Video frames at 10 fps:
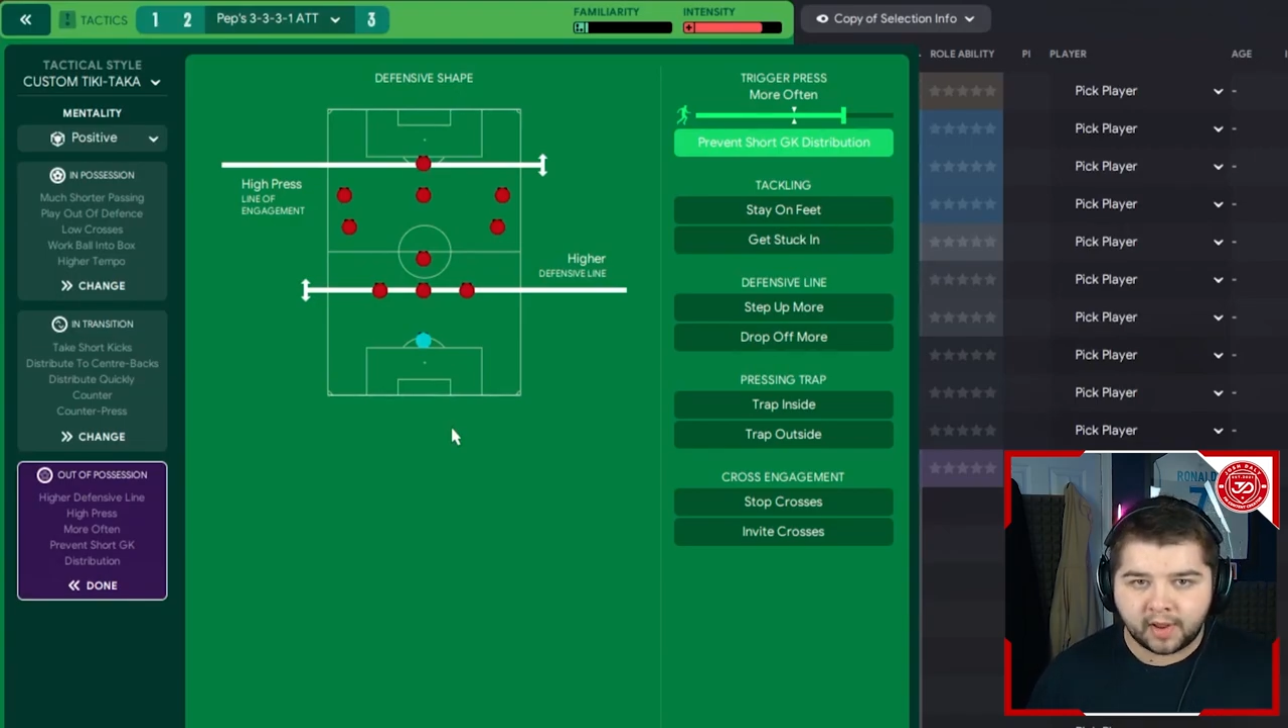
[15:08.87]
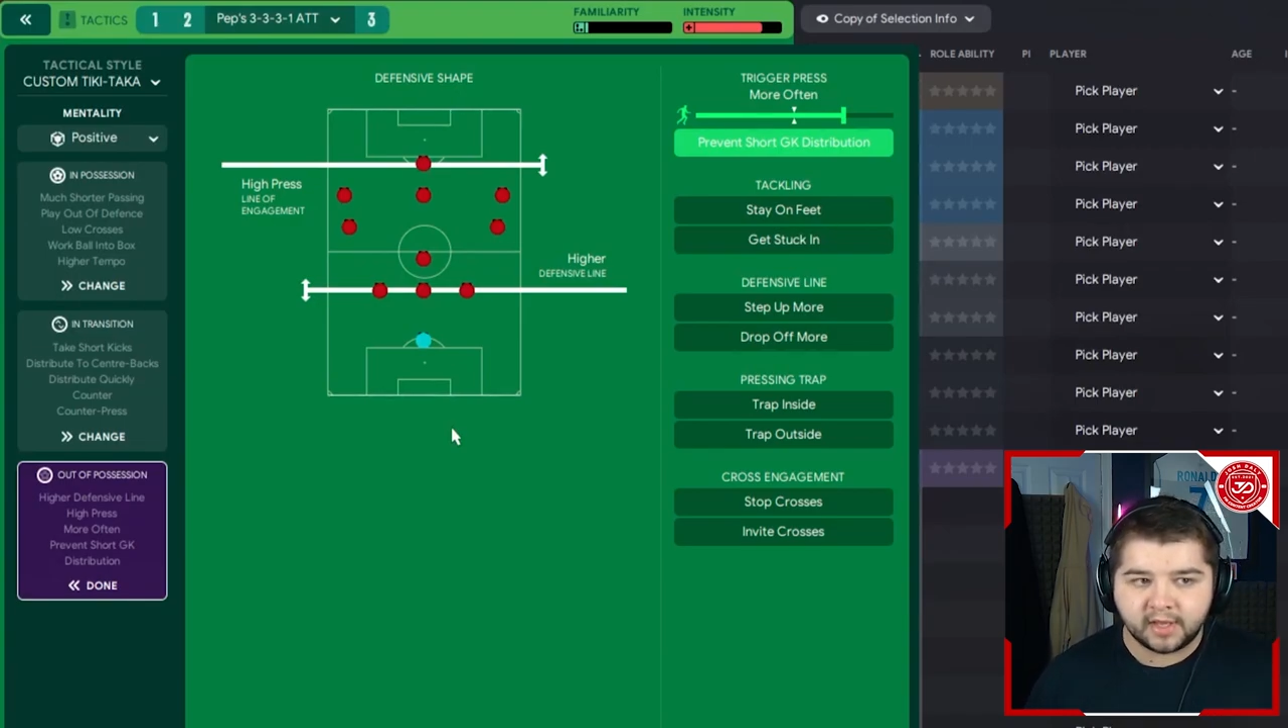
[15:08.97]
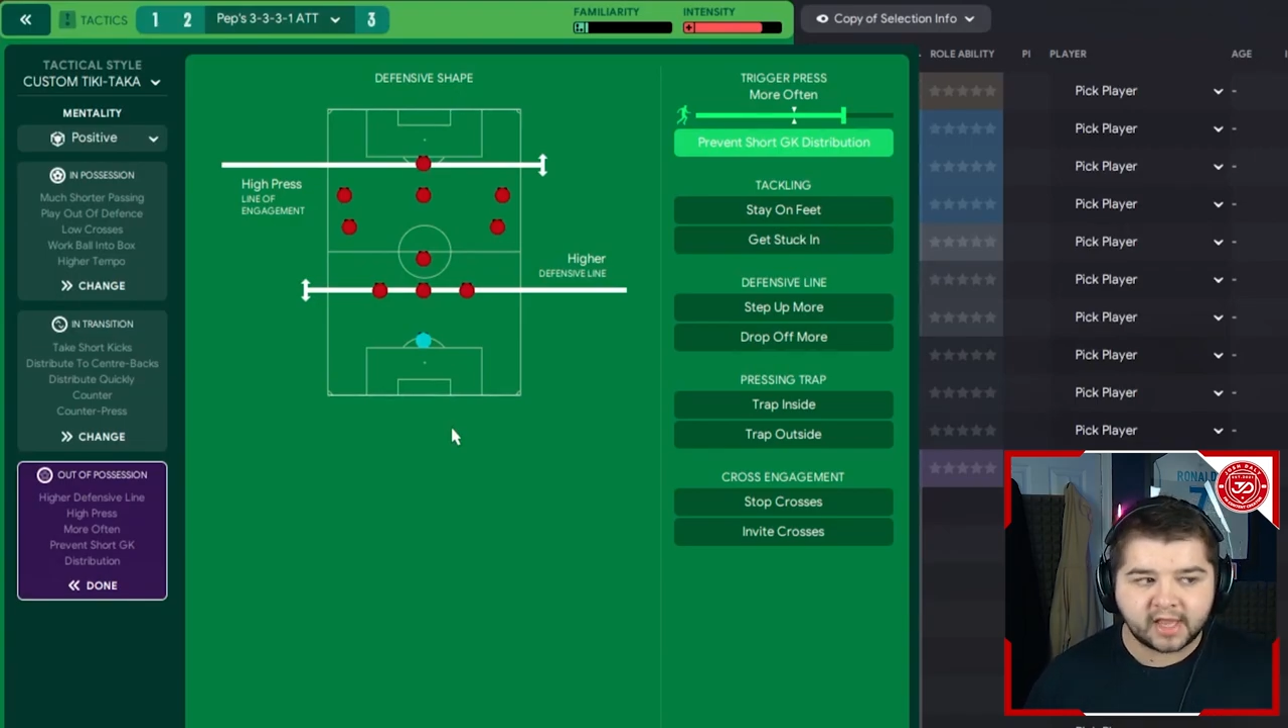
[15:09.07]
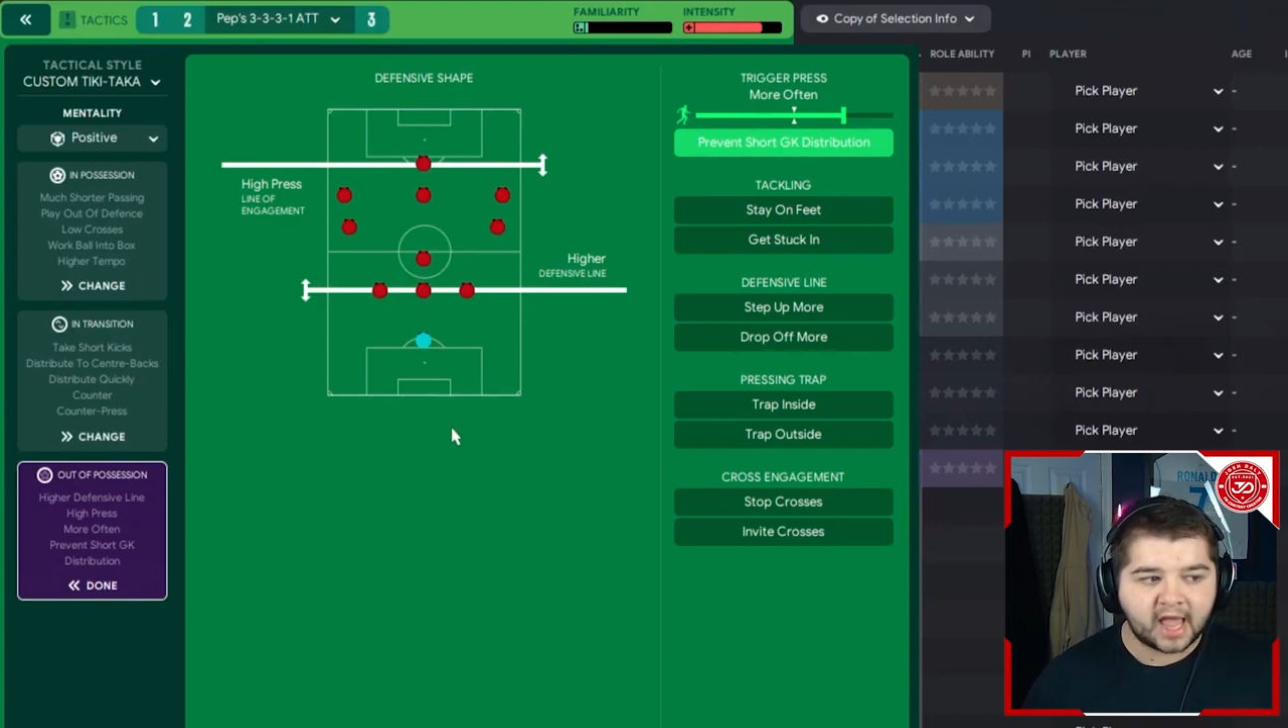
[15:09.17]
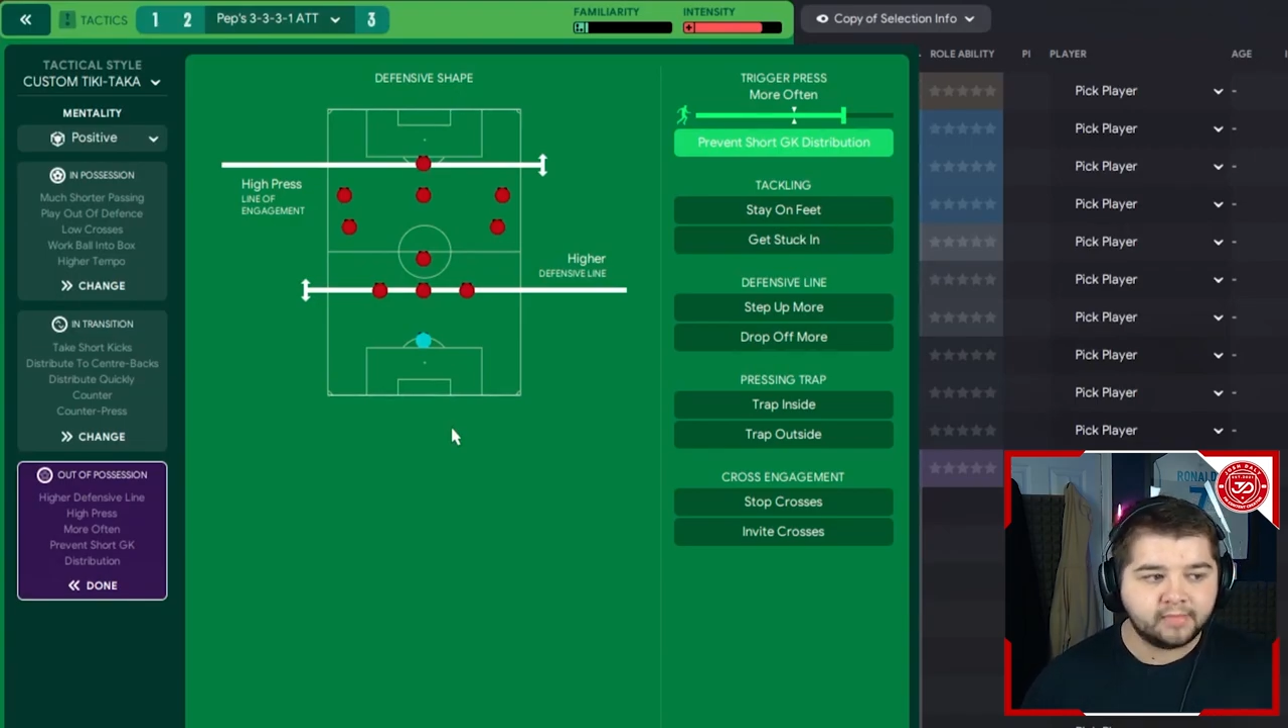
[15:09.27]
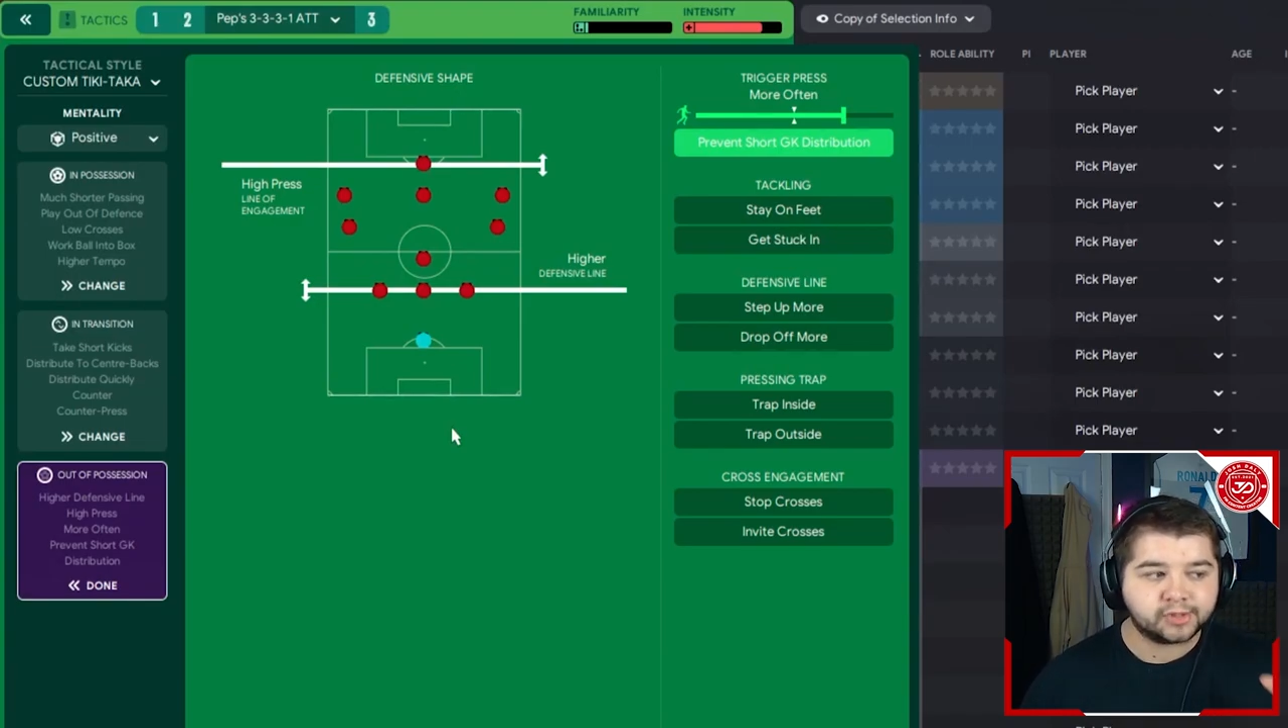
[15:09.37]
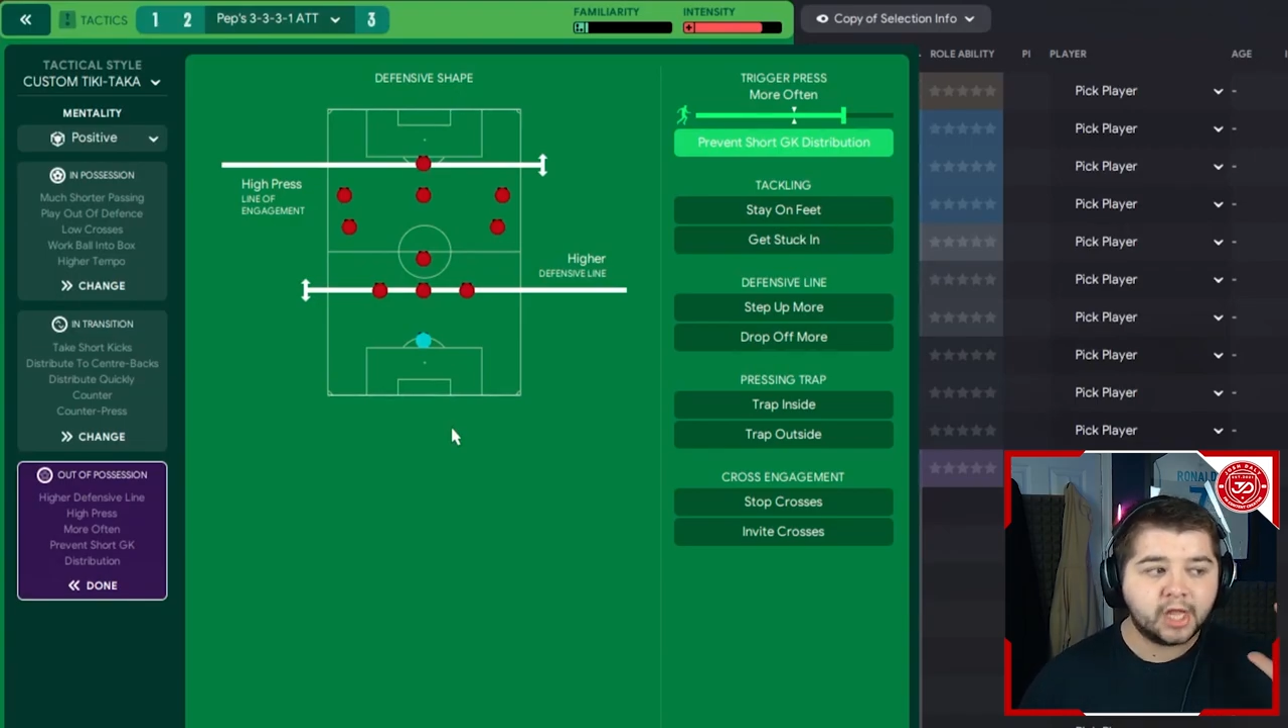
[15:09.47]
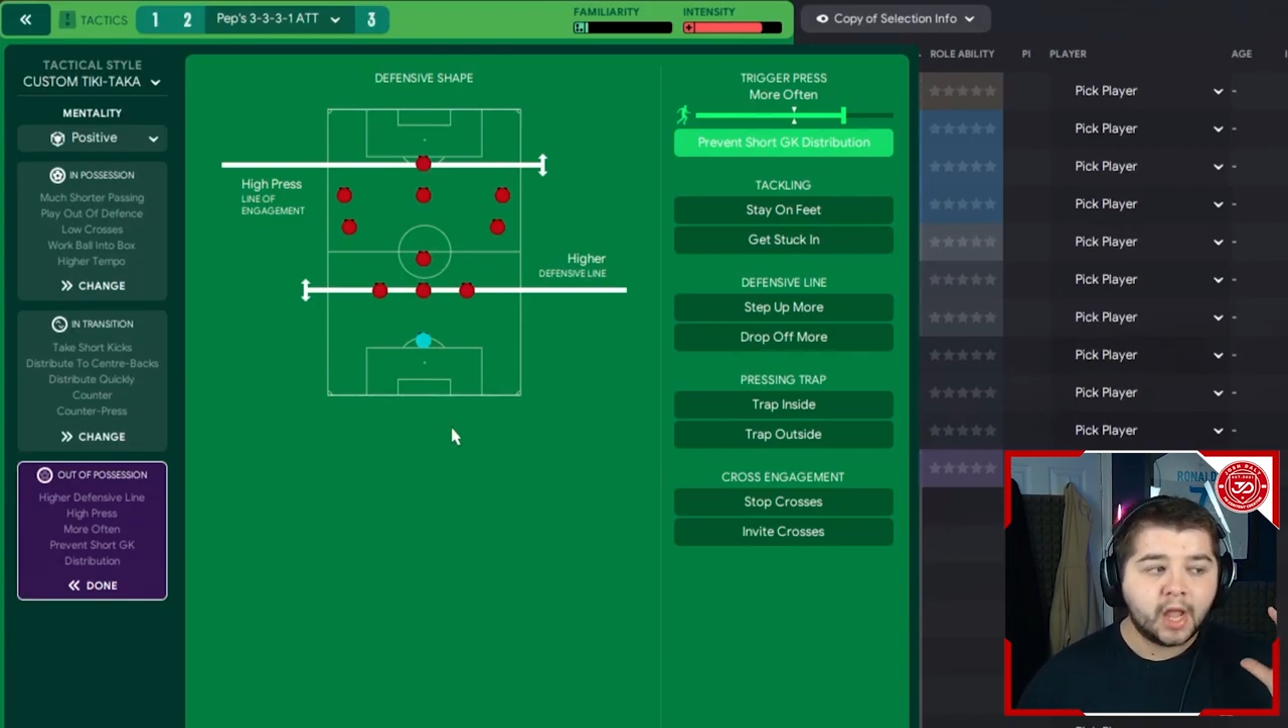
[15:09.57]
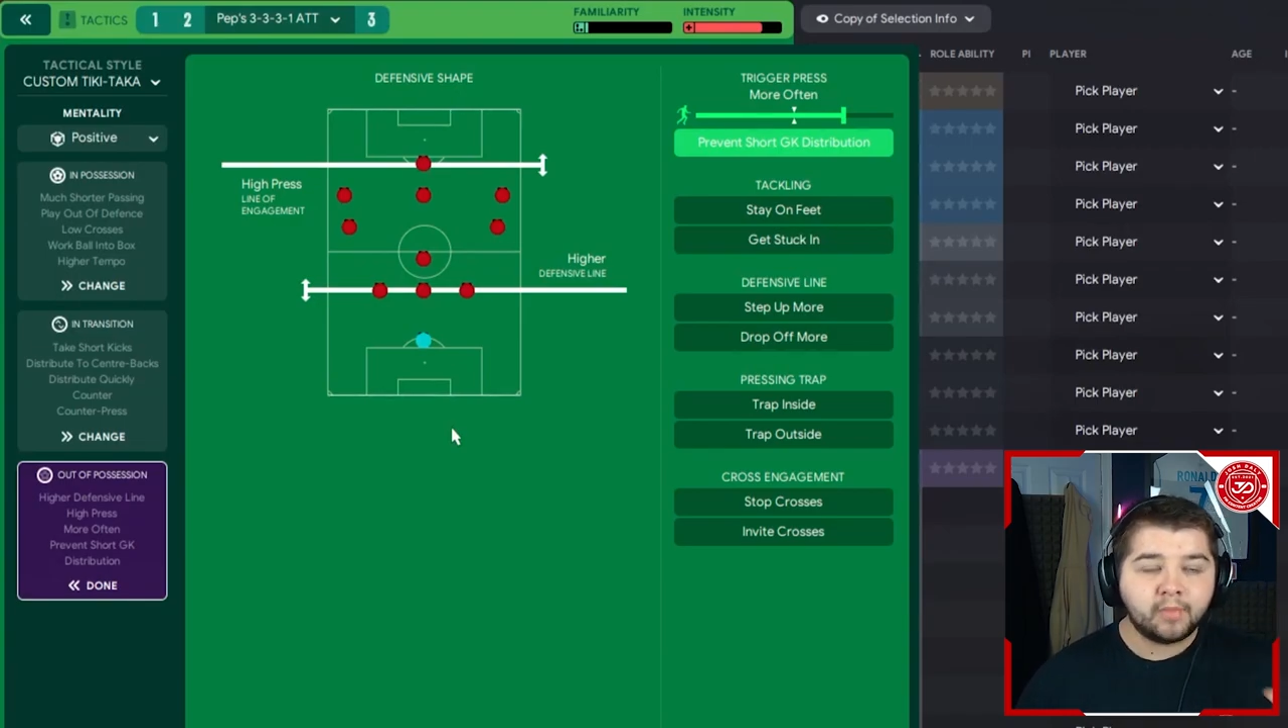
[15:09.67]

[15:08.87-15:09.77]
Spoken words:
of your games